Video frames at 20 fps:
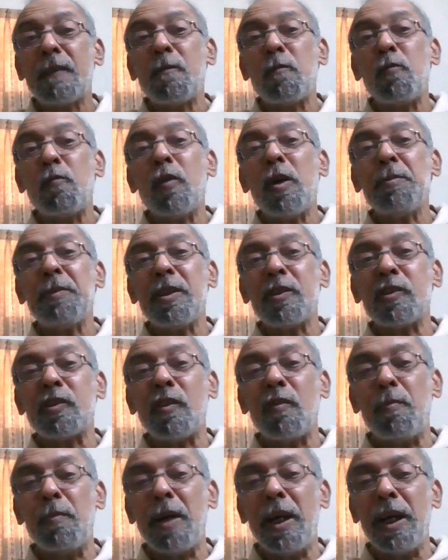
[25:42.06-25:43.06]
firmness
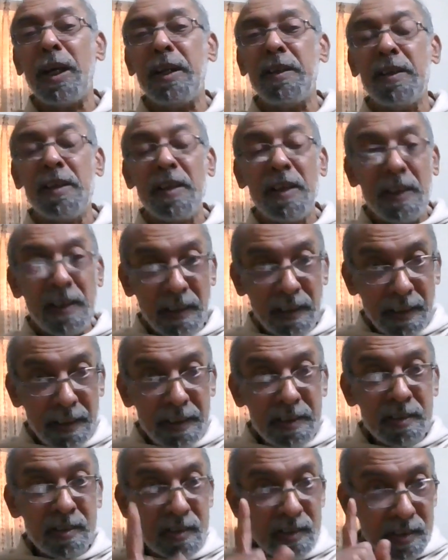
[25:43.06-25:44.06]
of mind. Let
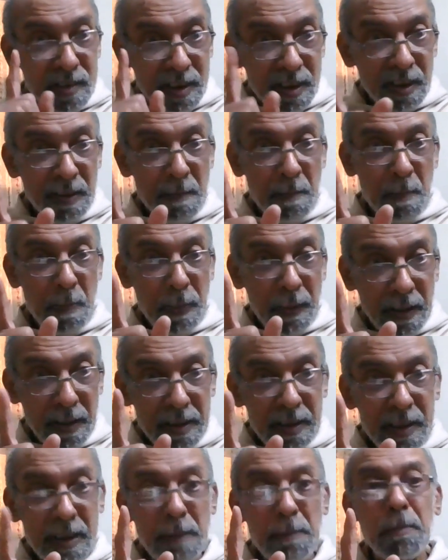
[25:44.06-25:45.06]
us
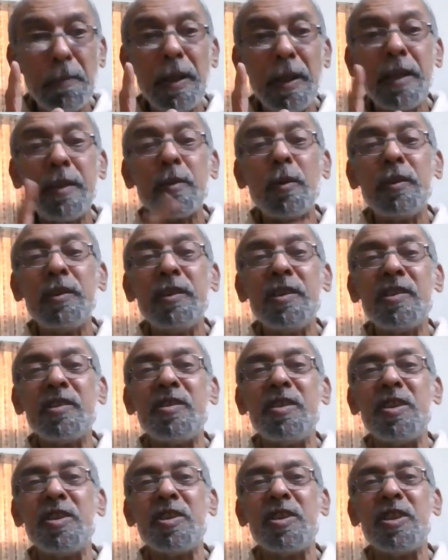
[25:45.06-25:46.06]
contemplate on this
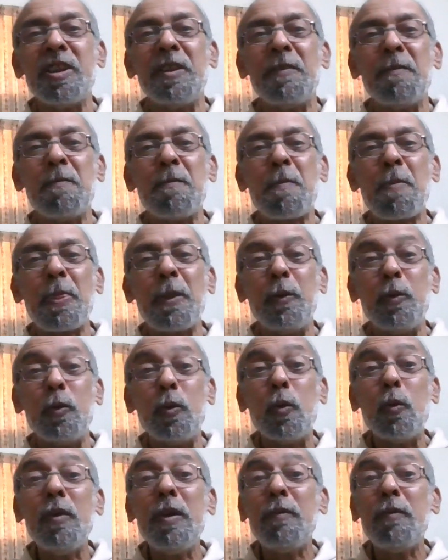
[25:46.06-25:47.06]
teaching.
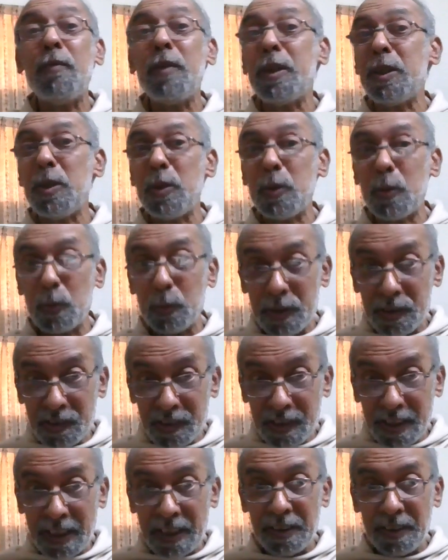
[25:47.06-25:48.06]
Do we fit into this
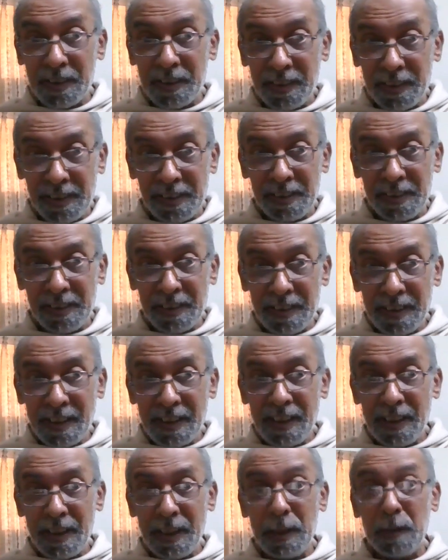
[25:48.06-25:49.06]
category?
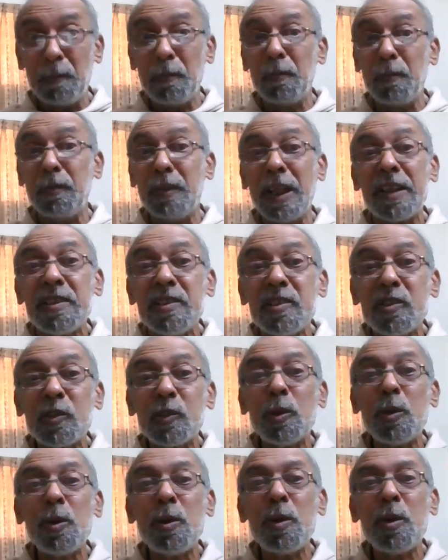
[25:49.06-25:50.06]
If that is
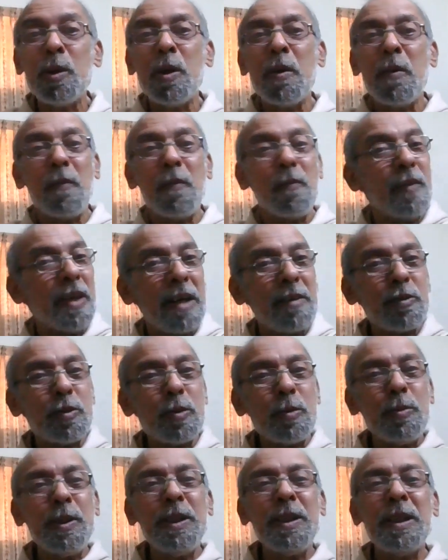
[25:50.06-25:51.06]
so, we have to
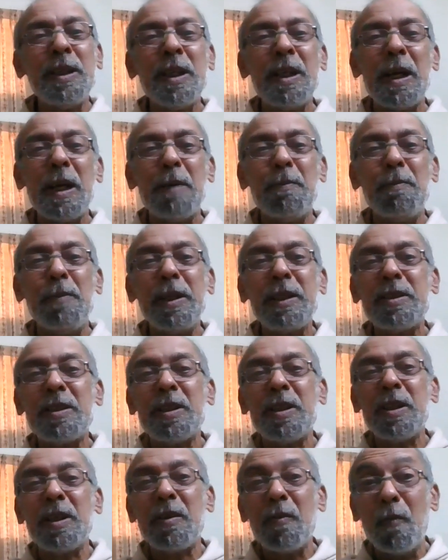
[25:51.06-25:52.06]
be a bit
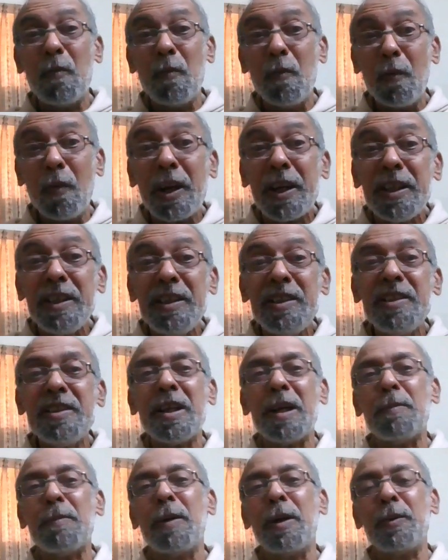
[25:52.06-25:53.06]
worried
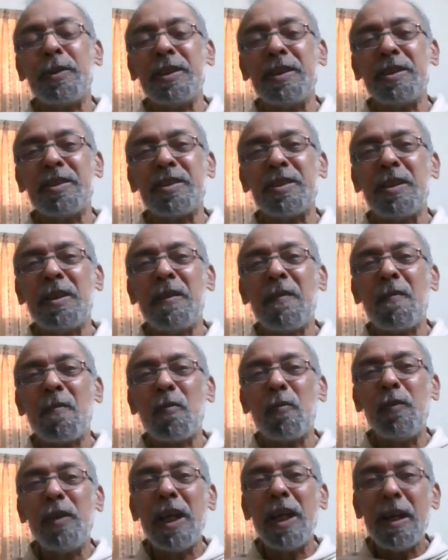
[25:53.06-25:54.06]
about it.
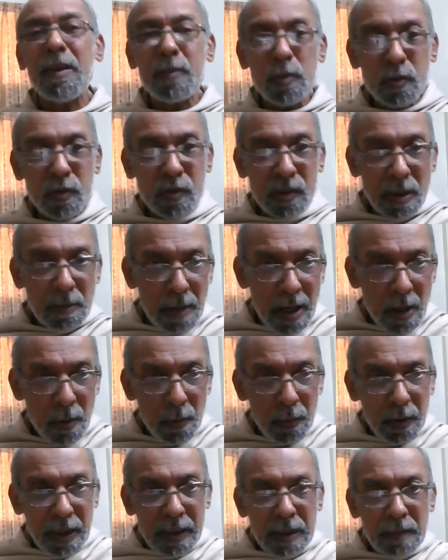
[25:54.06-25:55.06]
We have to somehow
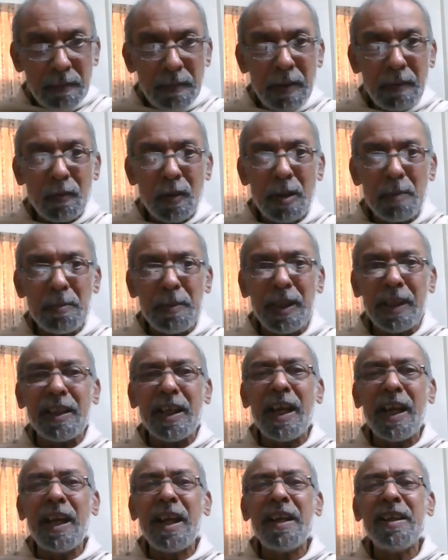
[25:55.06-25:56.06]
get away from it
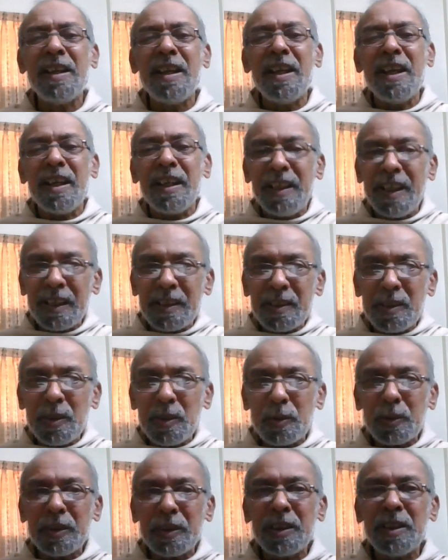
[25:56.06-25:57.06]
and get
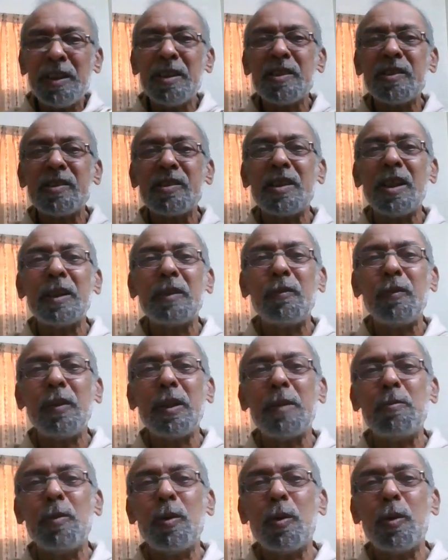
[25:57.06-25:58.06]
into the sattvic
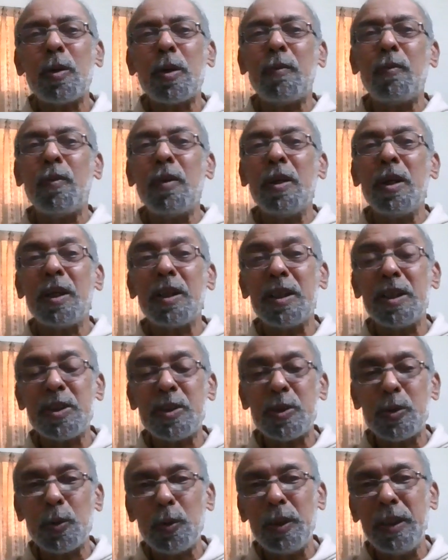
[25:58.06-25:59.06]
mode of
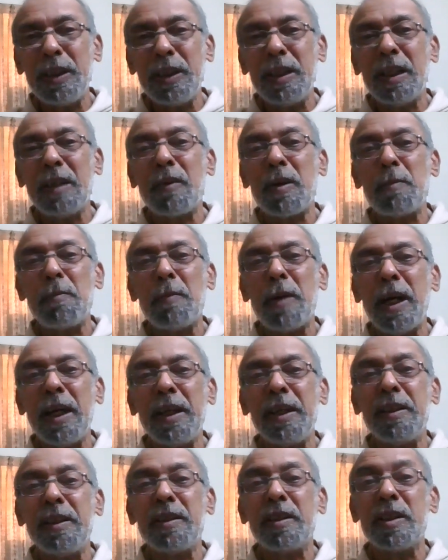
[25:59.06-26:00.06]
controlling our
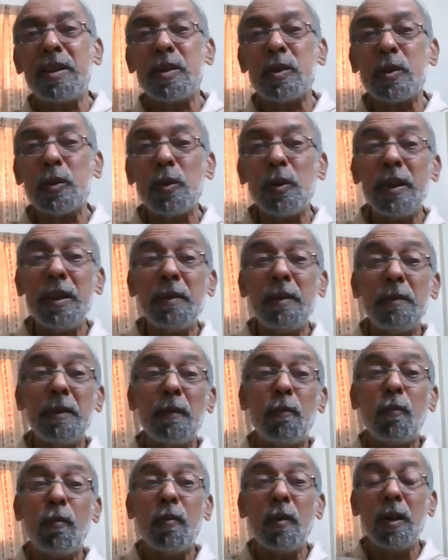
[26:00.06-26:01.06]
mind, controlling
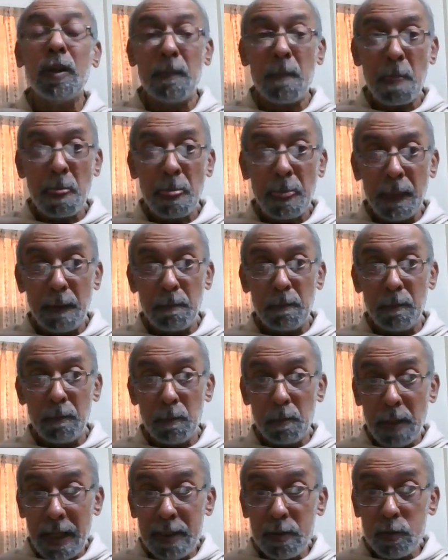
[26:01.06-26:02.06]
the
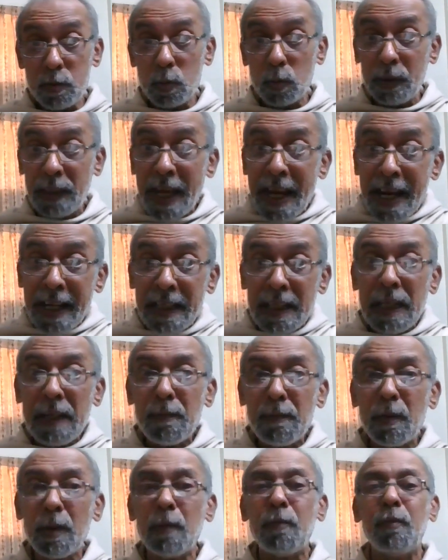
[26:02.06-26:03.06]
mind to that
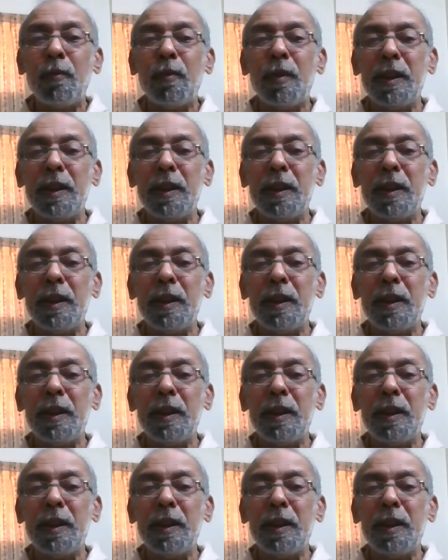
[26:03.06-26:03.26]
level of